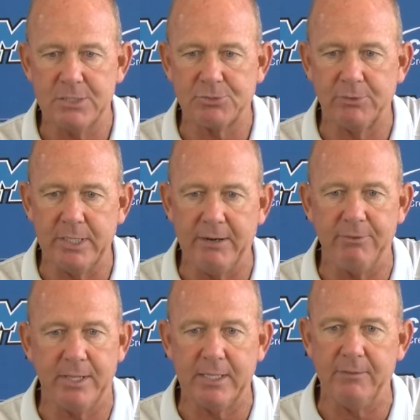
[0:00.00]
history and
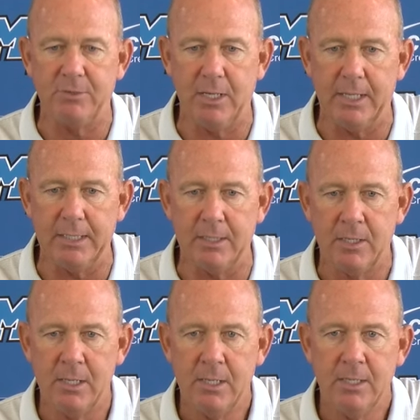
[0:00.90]
everything they've done.
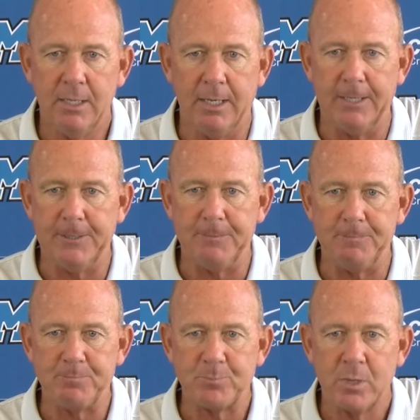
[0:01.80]

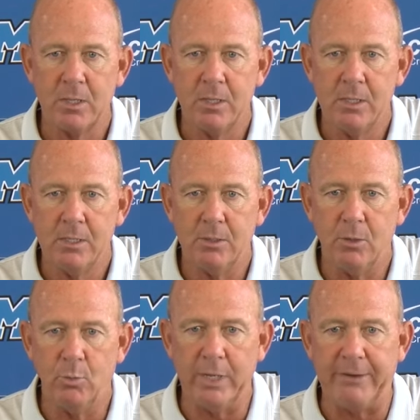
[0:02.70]
Um,
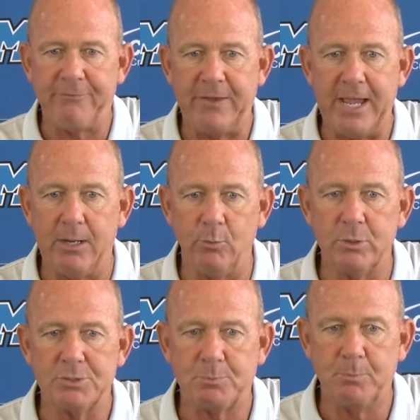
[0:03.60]
what I found
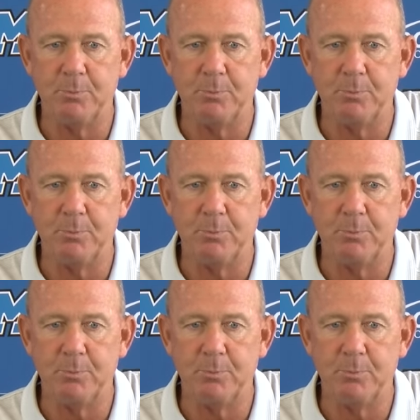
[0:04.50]
was